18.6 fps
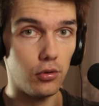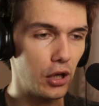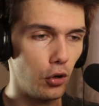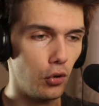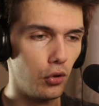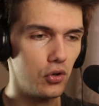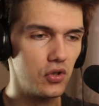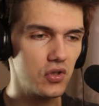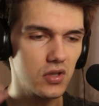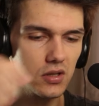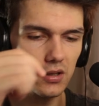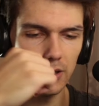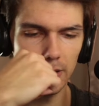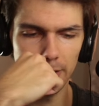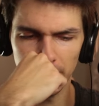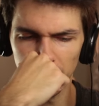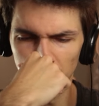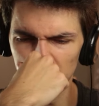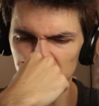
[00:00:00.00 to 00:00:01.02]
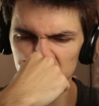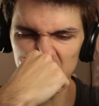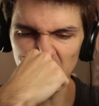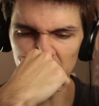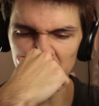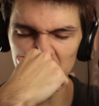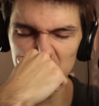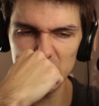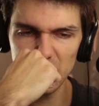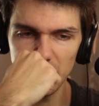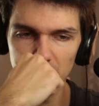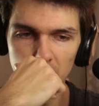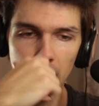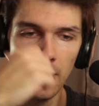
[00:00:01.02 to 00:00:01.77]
Because for some reason,